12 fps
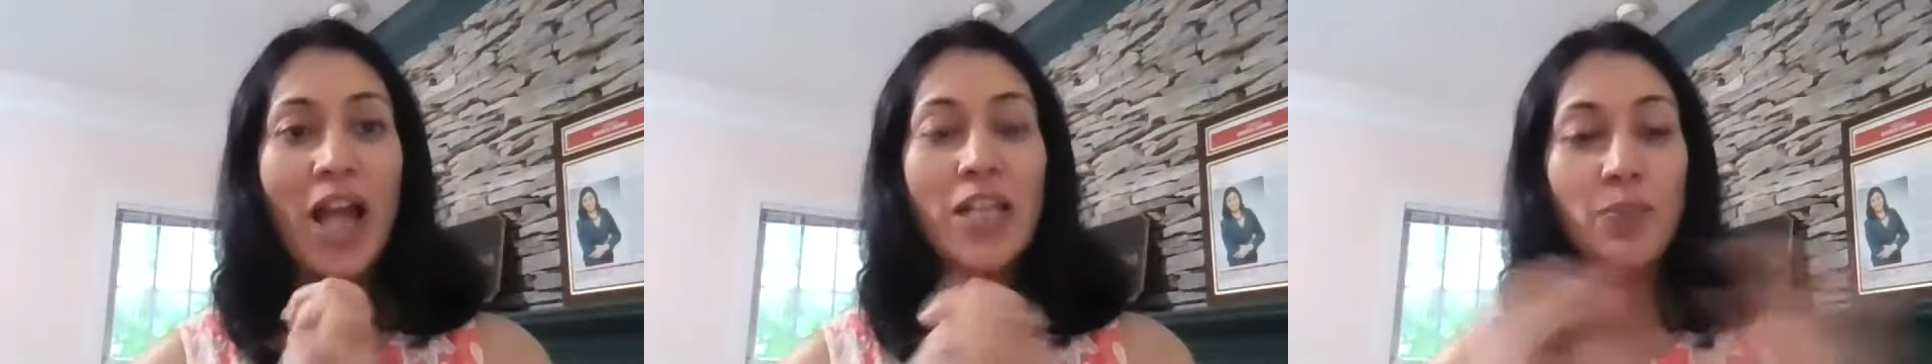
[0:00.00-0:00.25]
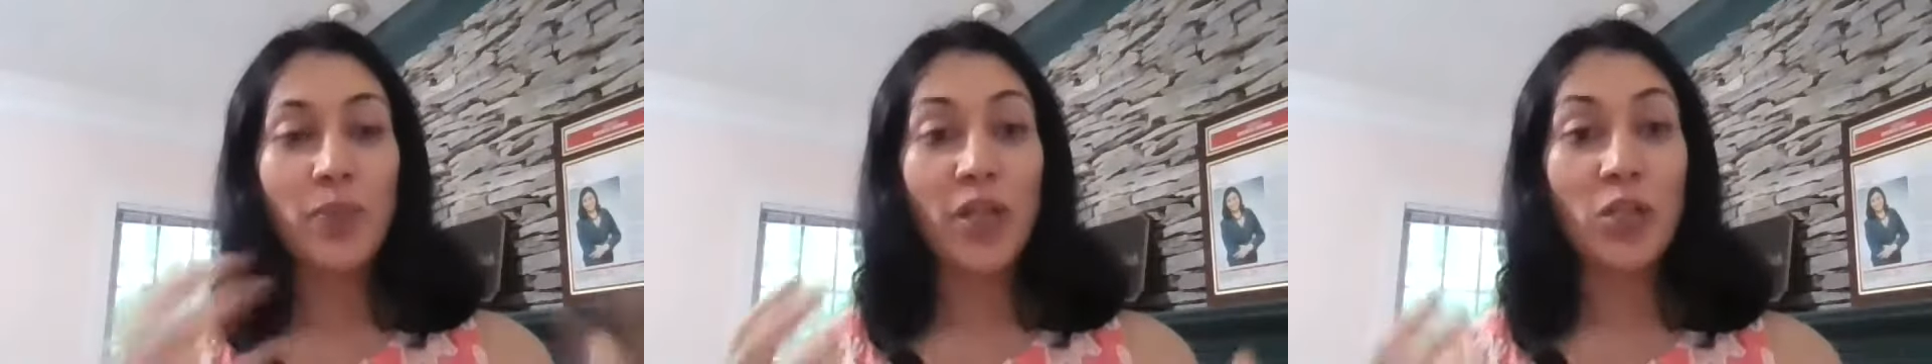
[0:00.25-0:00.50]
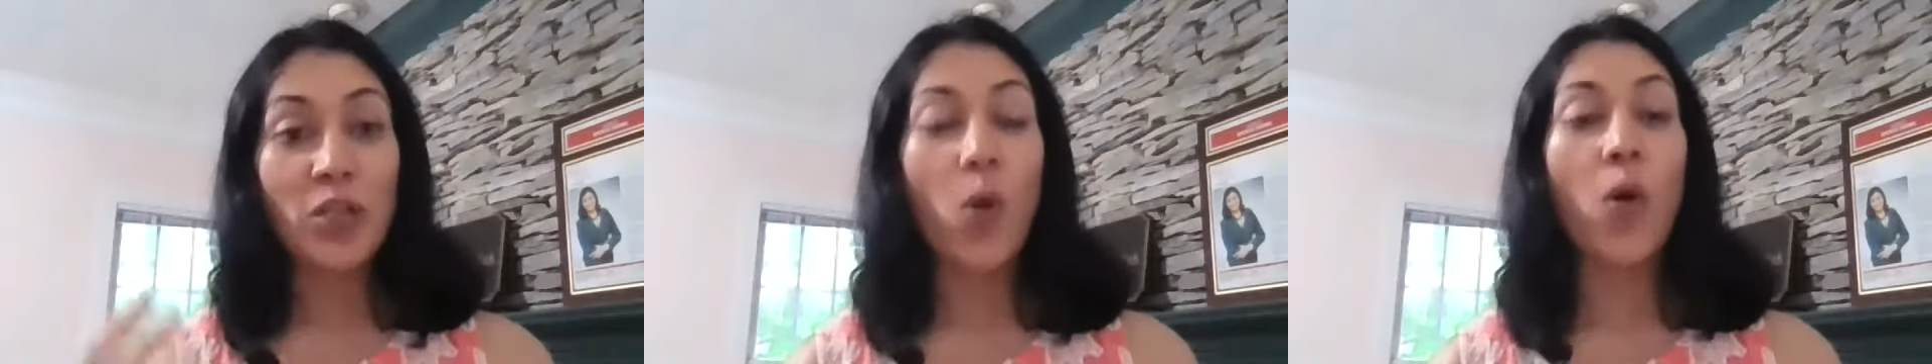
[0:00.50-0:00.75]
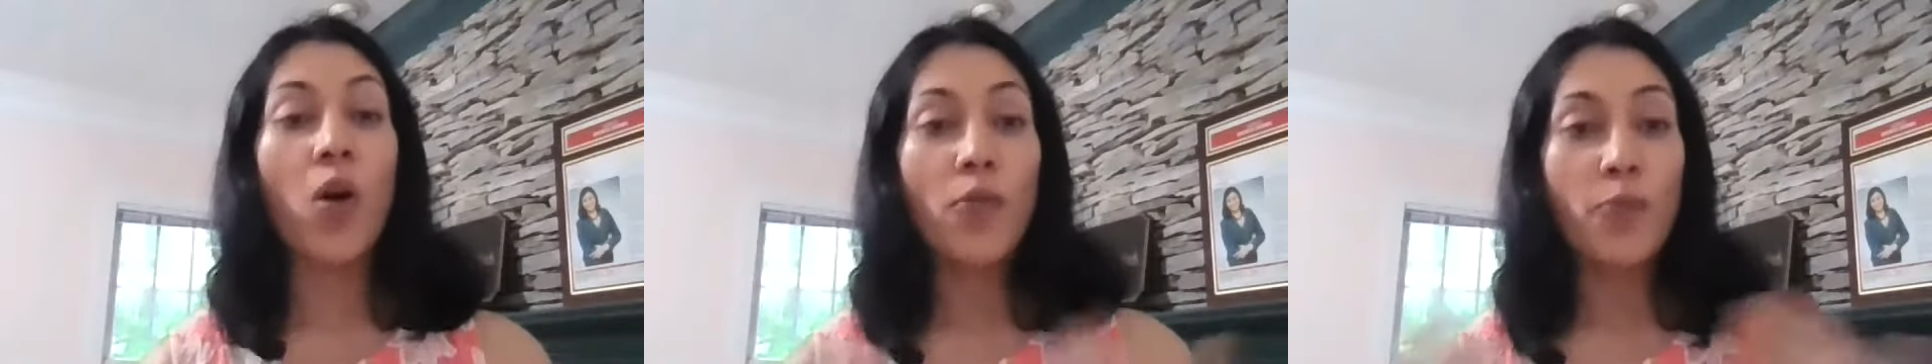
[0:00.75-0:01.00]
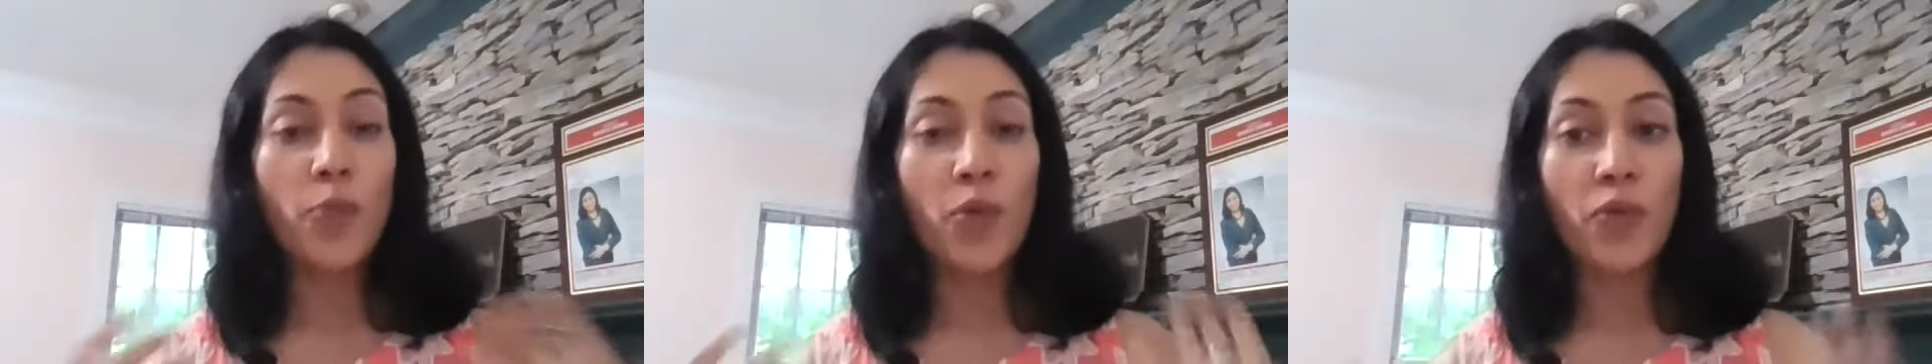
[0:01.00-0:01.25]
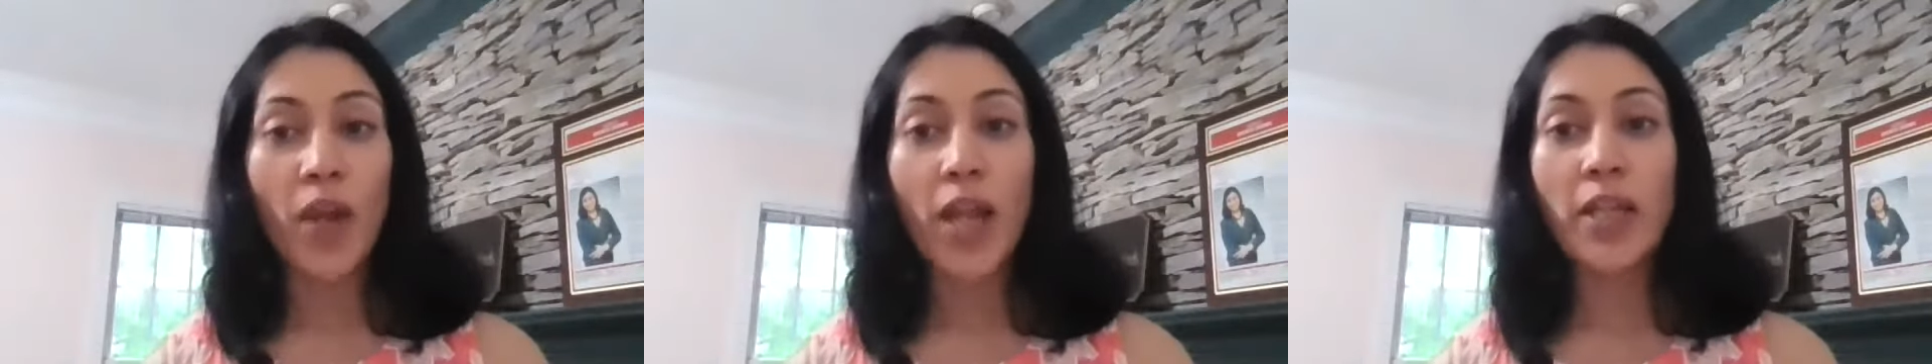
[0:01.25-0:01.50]
aspect of
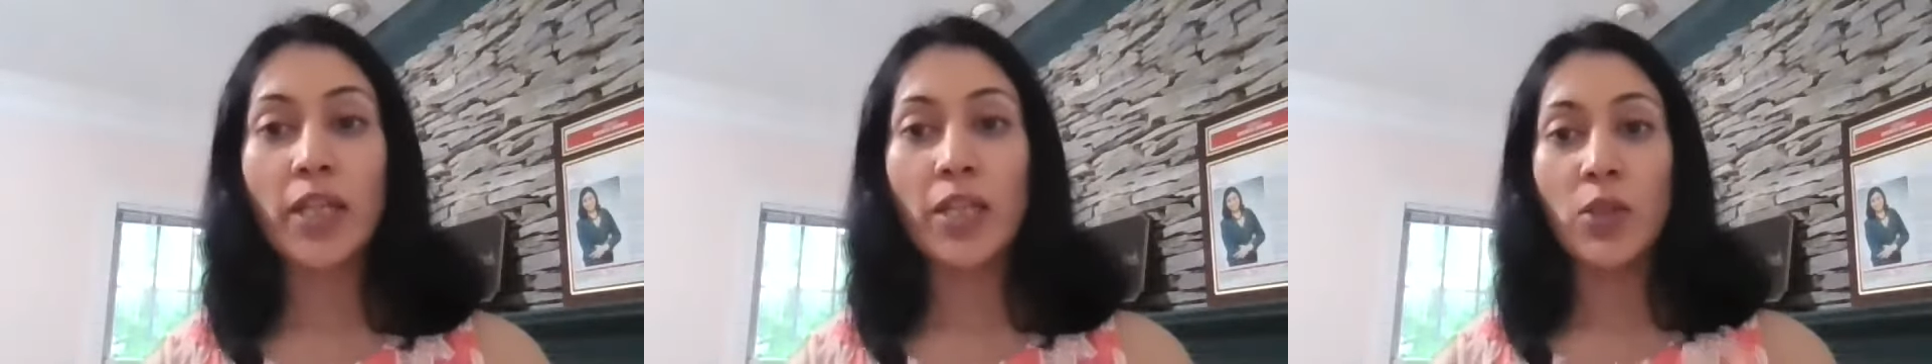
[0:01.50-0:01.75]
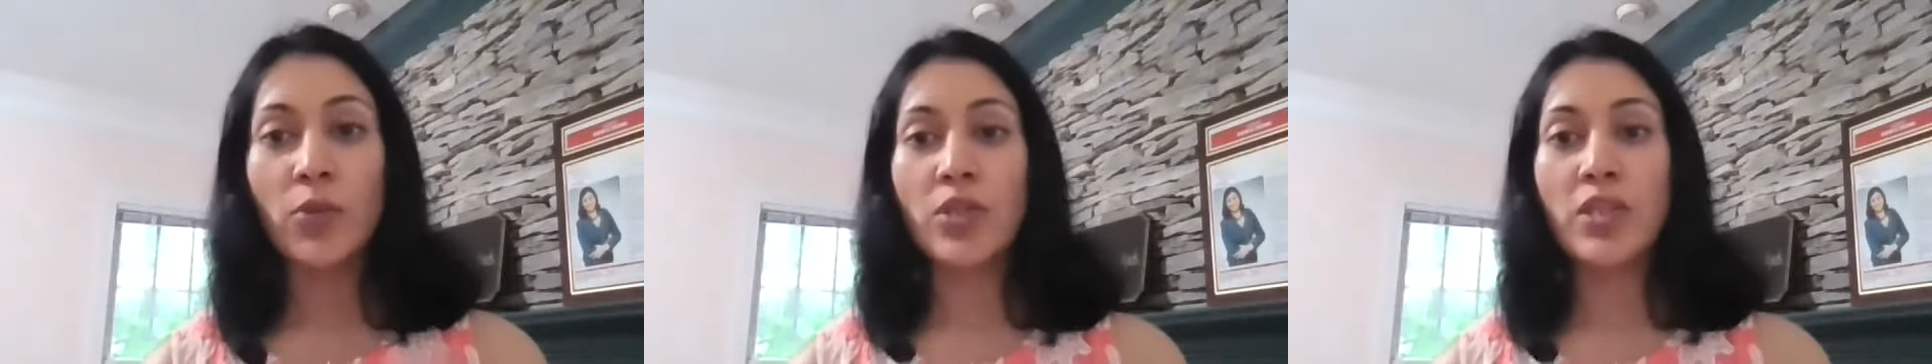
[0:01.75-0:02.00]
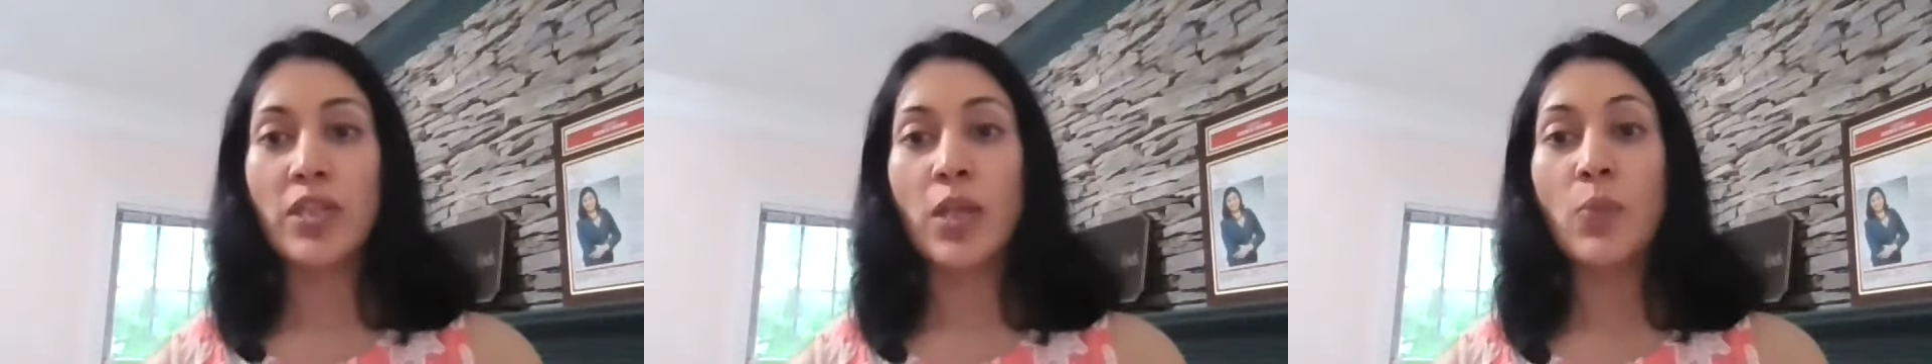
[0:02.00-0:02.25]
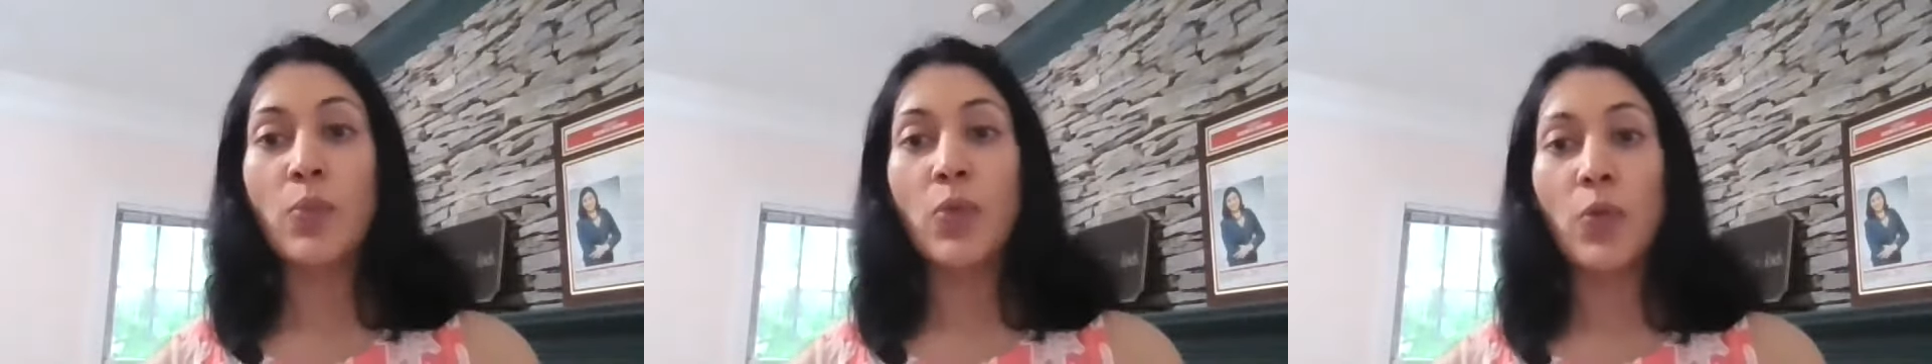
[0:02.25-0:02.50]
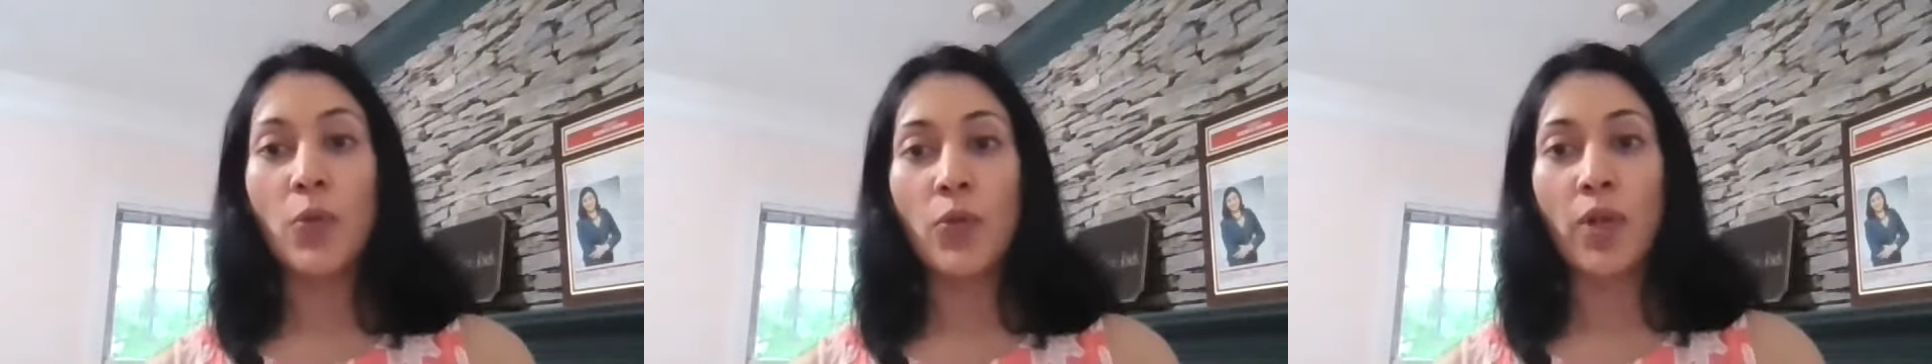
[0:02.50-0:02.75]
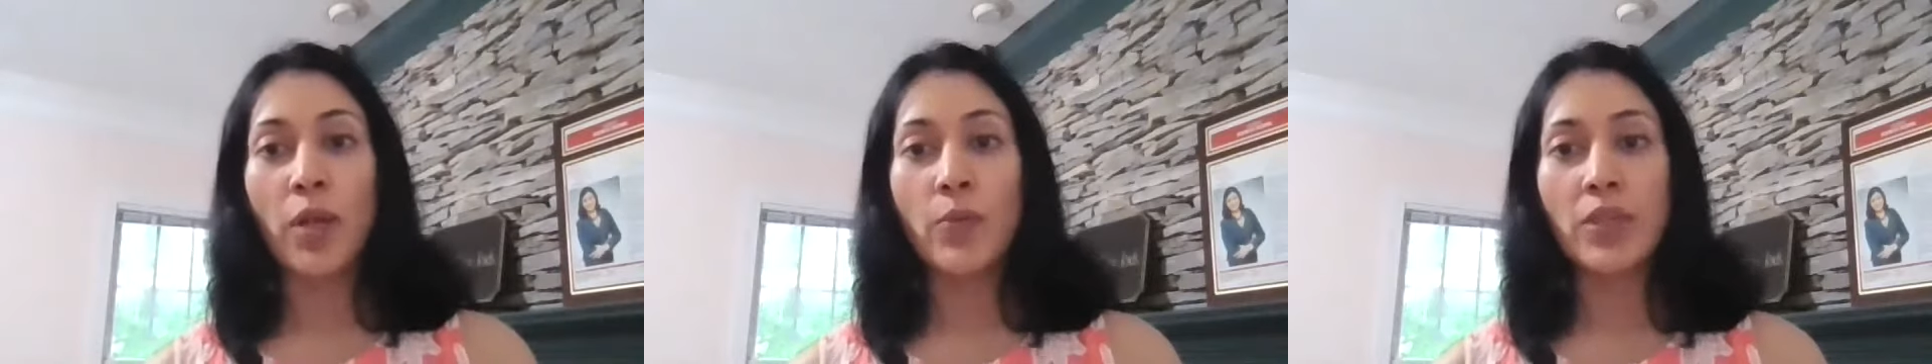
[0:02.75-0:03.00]
providing your STEM
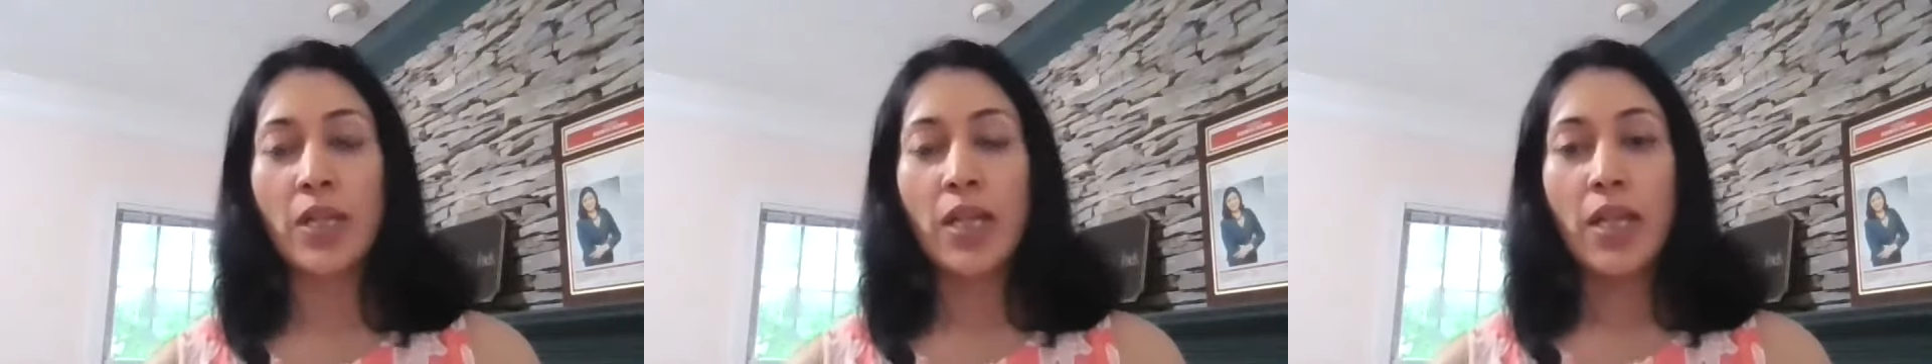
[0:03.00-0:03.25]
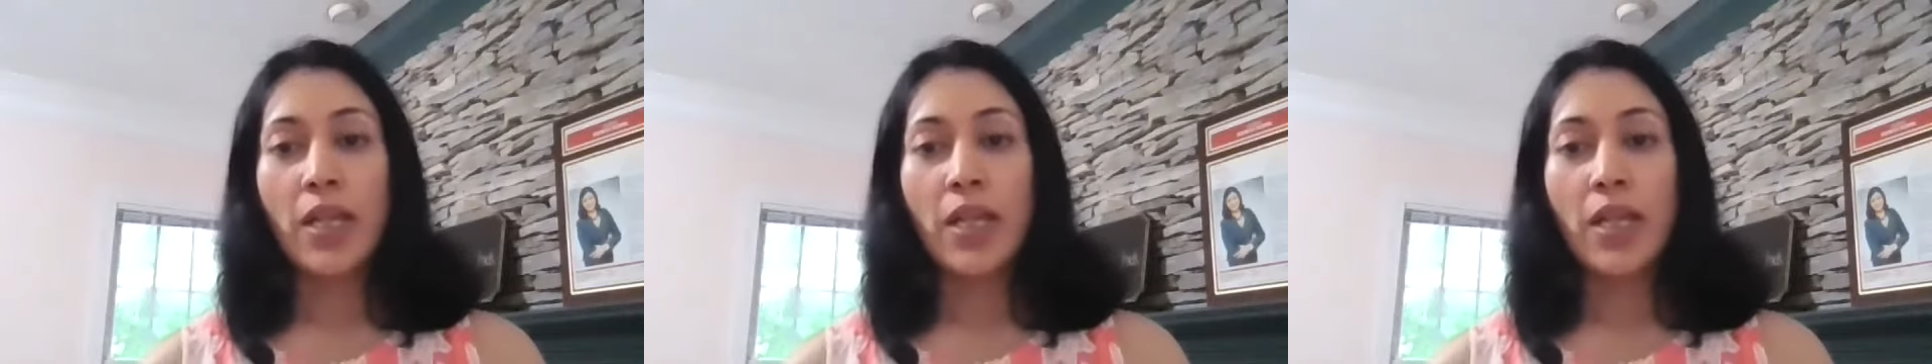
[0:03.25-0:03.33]
programs.